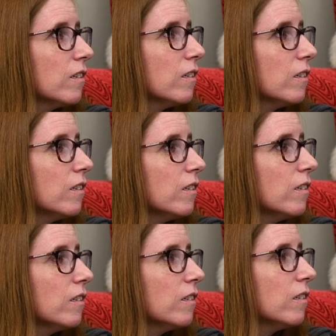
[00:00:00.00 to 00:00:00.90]

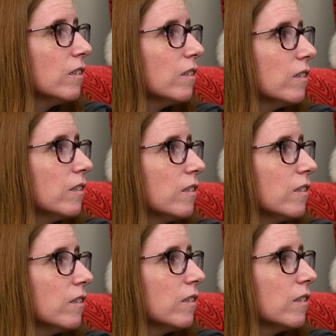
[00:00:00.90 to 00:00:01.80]

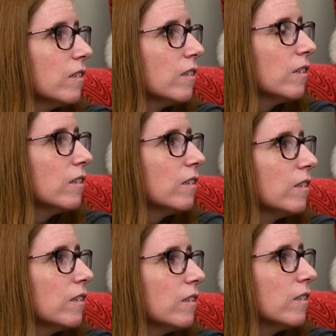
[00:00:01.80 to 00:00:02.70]

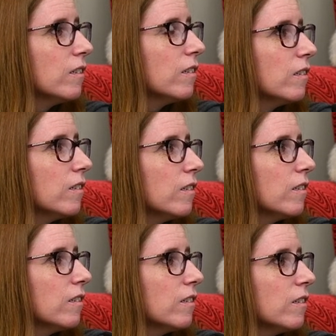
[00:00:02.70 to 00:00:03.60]

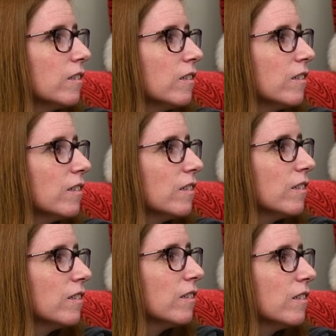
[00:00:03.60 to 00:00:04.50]

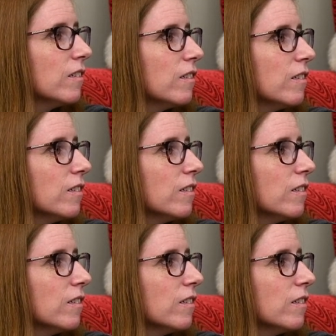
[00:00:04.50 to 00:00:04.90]
This person isn't speaking.